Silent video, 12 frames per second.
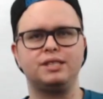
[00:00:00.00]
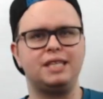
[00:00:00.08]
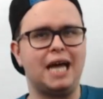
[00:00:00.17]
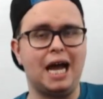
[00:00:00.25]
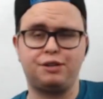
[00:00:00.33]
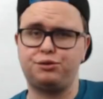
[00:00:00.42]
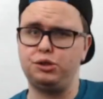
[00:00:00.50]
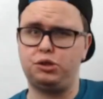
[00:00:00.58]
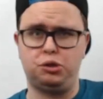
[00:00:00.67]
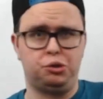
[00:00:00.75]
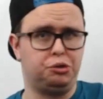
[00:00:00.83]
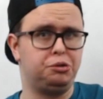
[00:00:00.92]
They actually
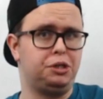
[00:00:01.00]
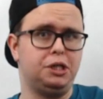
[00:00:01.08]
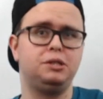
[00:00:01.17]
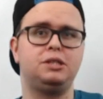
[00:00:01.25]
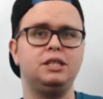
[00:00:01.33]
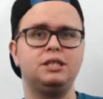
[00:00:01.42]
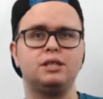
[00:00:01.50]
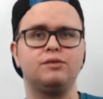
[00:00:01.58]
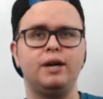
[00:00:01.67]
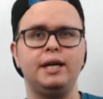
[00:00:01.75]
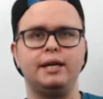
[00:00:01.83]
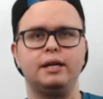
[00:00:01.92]
could get decent
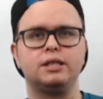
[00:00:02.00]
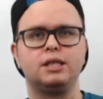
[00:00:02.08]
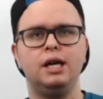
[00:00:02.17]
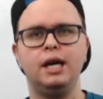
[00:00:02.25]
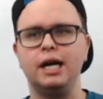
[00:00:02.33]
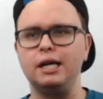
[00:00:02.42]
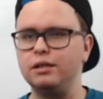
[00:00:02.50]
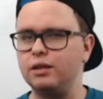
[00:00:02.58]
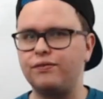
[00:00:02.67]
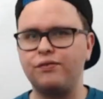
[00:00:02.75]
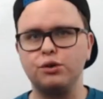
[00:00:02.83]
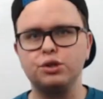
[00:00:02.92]
ratings. And in
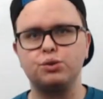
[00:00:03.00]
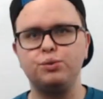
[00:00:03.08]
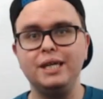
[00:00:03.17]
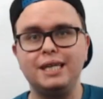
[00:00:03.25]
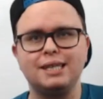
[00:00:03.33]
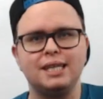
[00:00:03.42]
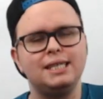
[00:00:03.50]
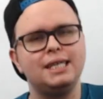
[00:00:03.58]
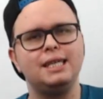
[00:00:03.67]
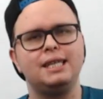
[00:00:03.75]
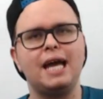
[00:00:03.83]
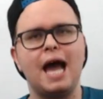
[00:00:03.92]
the first week, they
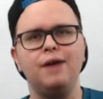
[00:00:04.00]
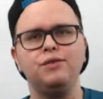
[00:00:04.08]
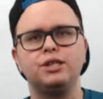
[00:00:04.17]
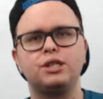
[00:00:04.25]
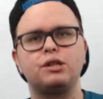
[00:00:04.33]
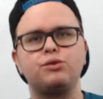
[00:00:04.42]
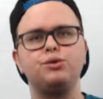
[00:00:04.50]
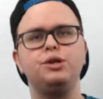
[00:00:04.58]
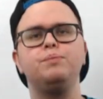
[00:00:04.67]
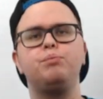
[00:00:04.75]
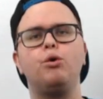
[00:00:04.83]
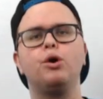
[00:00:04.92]
did. They averaged
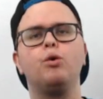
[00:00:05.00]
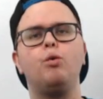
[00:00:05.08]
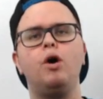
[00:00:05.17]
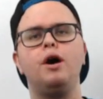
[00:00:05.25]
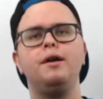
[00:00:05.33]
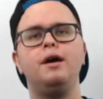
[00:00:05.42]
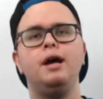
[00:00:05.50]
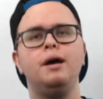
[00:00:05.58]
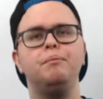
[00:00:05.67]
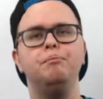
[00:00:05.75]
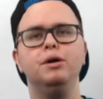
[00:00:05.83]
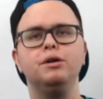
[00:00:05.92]
3.1
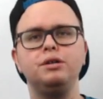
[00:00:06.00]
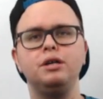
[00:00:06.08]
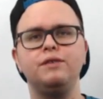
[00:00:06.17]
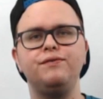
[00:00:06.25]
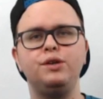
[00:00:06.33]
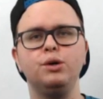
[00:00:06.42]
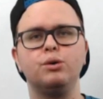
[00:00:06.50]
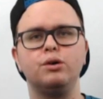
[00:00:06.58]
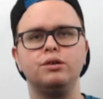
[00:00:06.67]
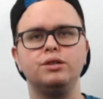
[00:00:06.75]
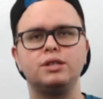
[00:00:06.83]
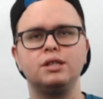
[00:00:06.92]
million
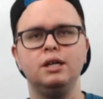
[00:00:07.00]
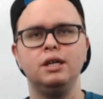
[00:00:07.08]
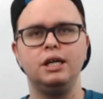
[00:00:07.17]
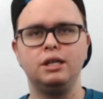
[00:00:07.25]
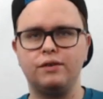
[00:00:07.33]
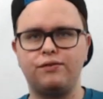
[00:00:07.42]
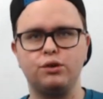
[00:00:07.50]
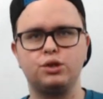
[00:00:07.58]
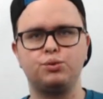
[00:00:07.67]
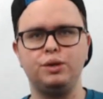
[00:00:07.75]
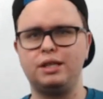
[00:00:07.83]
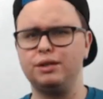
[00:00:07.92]
viewers in the
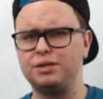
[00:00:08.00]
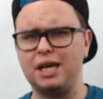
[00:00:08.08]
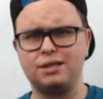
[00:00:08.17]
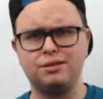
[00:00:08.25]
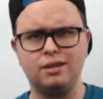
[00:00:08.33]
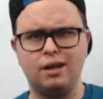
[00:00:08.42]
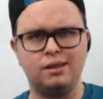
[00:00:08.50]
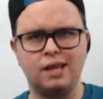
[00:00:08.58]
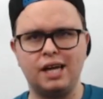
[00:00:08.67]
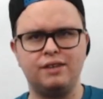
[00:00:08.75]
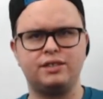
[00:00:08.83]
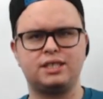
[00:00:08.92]
first week. There was actually a
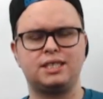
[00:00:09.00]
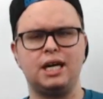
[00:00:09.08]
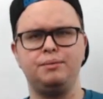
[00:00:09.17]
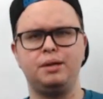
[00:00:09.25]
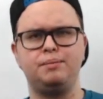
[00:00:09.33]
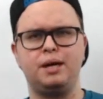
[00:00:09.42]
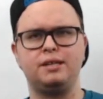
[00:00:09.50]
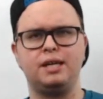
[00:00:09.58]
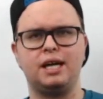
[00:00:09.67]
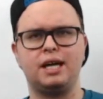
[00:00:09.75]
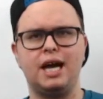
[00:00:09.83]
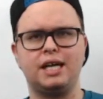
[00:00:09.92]
lot of excitement about the
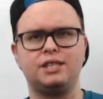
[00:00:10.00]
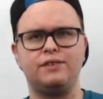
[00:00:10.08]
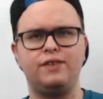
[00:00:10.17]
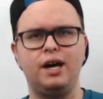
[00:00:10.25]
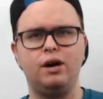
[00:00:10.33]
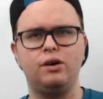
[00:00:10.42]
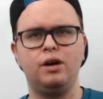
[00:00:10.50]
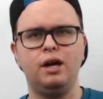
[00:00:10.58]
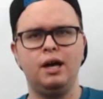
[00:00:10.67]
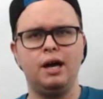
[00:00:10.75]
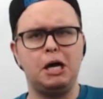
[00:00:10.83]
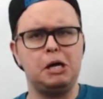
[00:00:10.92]
XFL,
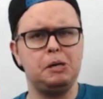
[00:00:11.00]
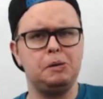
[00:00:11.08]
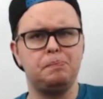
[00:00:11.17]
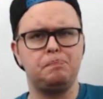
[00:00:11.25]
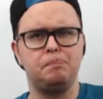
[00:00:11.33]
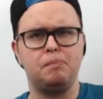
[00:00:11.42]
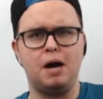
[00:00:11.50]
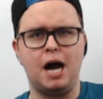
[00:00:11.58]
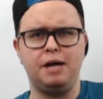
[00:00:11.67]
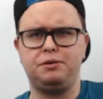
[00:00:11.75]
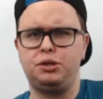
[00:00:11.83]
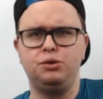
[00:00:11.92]
and
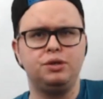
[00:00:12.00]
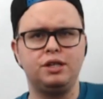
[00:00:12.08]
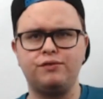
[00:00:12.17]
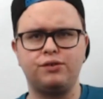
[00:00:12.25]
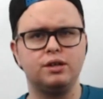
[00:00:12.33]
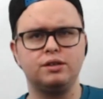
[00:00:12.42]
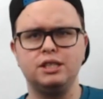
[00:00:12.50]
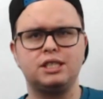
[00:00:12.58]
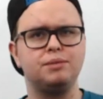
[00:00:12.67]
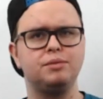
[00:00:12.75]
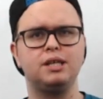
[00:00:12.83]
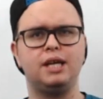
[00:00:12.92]
I tuned in for at least
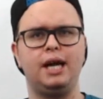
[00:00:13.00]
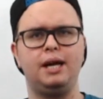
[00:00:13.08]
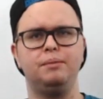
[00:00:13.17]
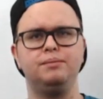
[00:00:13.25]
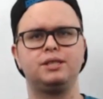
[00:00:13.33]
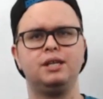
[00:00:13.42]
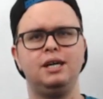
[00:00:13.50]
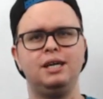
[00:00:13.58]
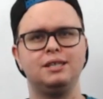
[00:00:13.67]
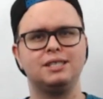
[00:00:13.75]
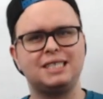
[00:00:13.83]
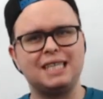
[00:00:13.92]
some of the games.
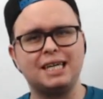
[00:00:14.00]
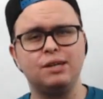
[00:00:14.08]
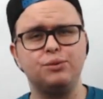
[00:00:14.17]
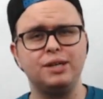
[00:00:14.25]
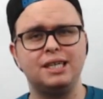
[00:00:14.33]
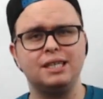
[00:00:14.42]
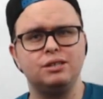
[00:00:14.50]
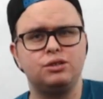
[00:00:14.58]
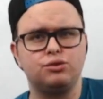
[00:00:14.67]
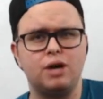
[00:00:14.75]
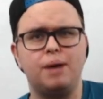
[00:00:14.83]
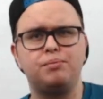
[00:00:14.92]
The second week, it
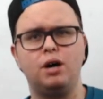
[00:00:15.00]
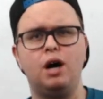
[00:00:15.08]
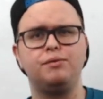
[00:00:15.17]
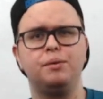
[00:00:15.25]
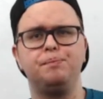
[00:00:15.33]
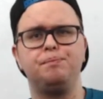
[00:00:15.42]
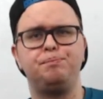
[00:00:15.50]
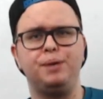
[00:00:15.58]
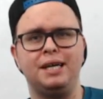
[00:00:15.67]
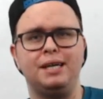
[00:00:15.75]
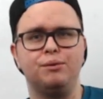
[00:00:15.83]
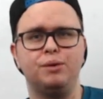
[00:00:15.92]
dropped off a
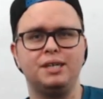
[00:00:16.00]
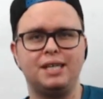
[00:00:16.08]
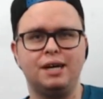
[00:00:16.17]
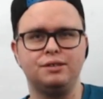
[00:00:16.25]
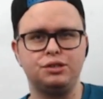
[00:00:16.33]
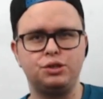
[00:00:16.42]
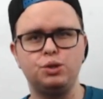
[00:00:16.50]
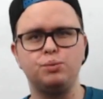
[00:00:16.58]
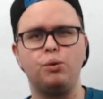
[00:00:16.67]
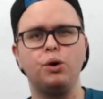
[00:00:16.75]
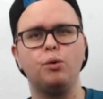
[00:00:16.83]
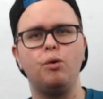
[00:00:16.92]
bit. It went down to
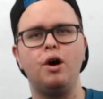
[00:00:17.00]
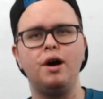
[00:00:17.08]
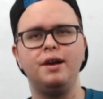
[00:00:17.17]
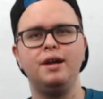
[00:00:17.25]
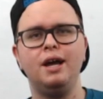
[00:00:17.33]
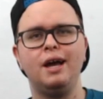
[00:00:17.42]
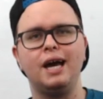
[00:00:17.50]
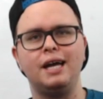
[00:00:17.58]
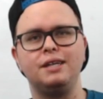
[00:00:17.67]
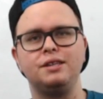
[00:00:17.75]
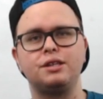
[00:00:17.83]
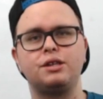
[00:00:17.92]
2.1,
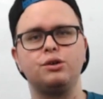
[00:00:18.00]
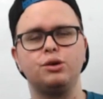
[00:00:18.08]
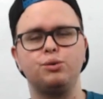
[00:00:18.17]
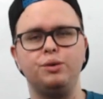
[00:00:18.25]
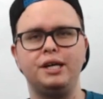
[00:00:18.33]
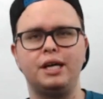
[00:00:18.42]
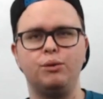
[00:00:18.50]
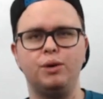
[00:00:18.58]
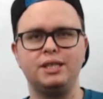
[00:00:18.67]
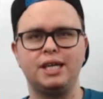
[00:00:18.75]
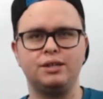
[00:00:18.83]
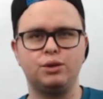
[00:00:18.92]
and in the third week, it
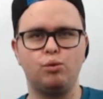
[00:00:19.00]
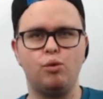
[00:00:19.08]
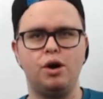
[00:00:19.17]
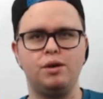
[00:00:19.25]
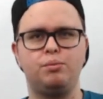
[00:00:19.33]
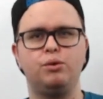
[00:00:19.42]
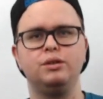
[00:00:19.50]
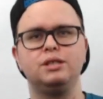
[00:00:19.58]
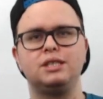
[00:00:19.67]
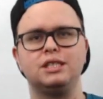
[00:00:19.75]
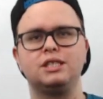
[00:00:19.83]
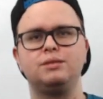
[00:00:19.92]
went down to
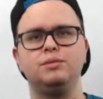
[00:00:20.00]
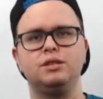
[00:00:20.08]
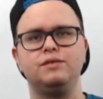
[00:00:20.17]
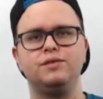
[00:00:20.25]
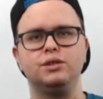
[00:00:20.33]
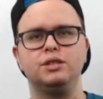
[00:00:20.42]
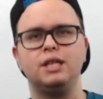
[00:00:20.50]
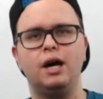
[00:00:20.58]
1.6 million viewers.